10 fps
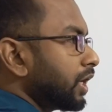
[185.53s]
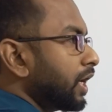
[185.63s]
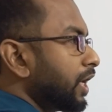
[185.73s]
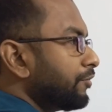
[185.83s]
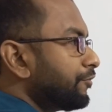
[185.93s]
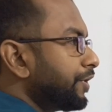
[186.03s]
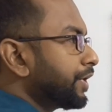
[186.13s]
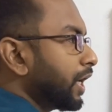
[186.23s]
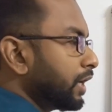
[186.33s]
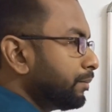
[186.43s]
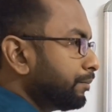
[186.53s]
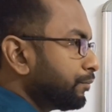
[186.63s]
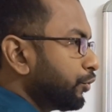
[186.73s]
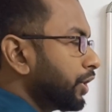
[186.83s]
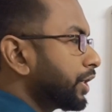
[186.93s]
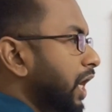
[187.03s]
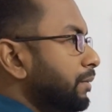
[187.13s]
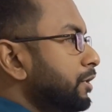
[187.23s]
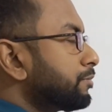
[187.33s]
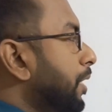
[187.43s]
and every time when the time
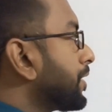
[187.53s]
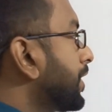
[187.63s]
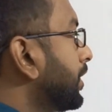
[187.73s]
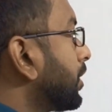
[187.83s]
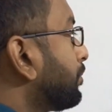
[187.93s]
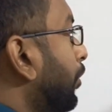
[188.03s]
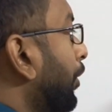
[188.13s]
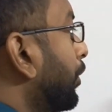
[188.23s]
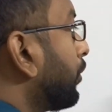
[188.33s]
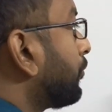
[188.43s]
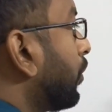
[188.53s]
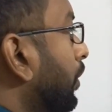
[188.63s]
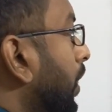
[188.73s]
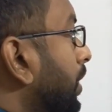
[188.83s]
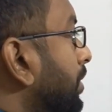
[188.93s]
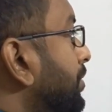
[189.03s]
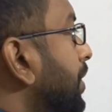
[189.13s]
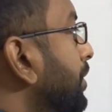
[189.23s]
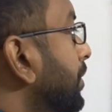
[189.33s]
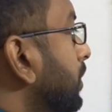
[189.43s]
is passing, this point of contact is
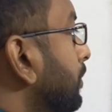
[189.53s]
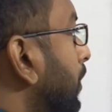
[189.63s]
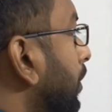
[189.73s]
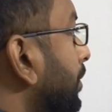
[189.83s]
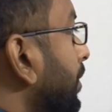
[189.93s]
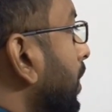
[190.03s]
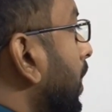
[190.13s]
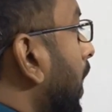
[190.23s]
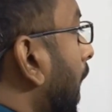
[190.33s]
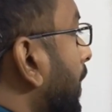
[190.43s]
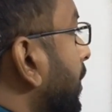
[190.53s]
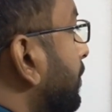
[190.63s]
changing, because at this